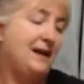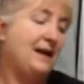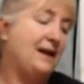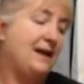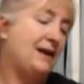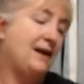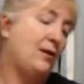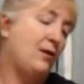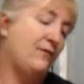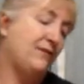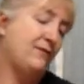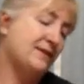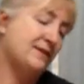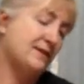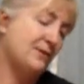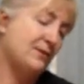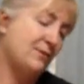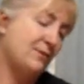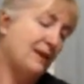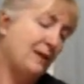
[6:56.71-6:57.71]
Uh,
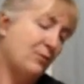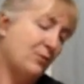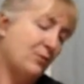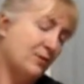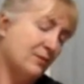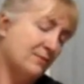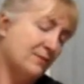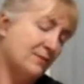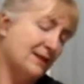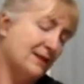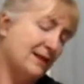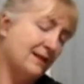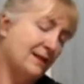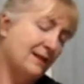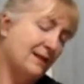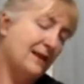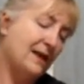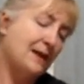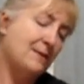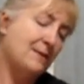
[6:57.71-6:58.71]
obviously when they put them
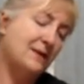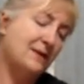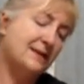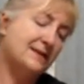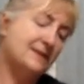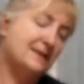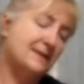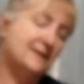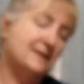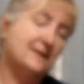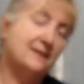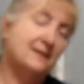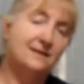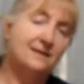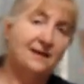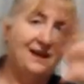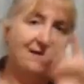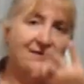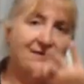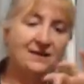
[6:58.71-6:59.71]
together they must
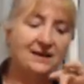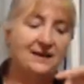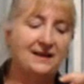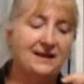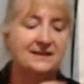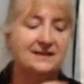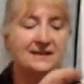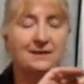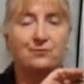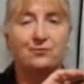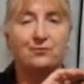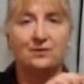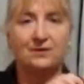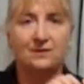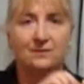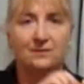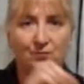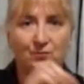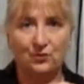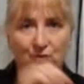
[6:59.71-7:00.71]
have the legs separate,
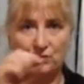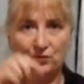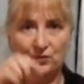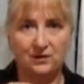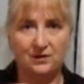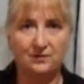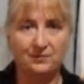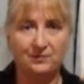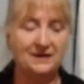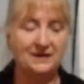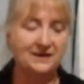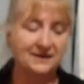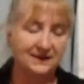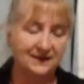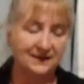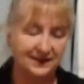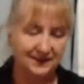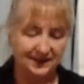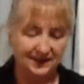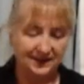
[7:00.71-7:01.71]
put all the pins
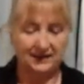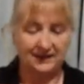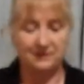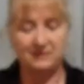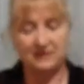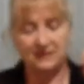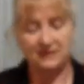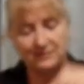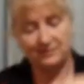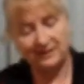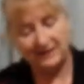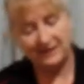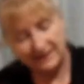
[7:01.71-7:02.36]
and stick them into